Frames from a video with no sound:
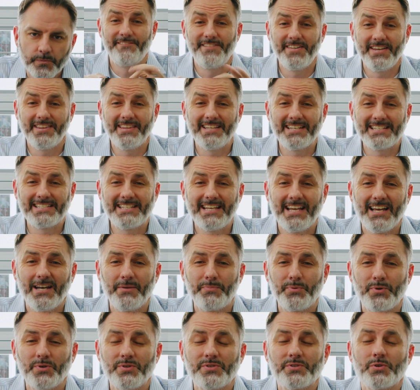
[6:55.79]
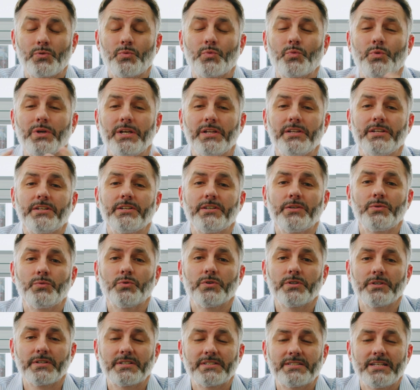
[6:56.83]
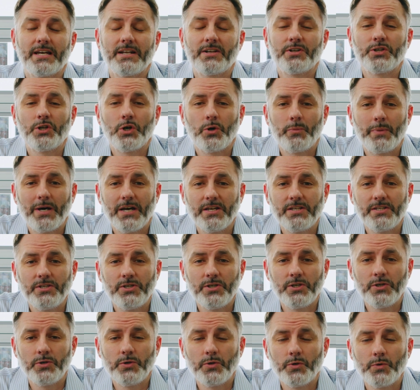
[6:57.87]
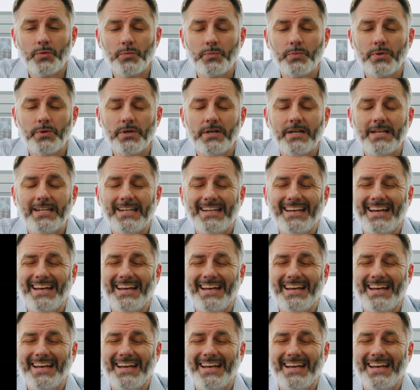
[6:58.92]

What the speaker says: Fifth example is a really good one because I don't know about you, but